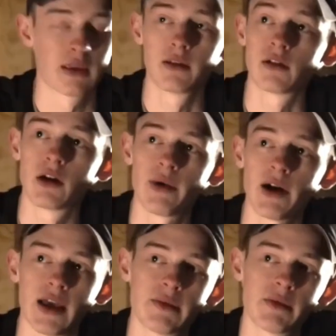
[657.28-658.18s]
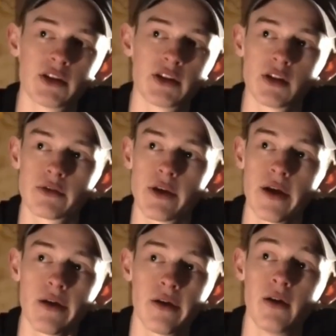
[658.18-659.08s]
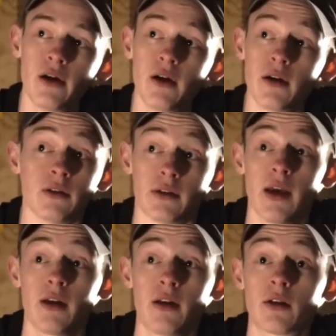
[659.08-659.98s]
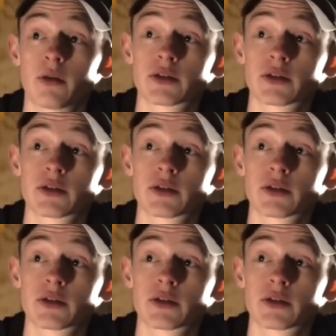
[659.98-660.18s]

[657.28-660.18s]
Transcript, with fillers: You know, I bought an enema the other day. Yeah, no, it works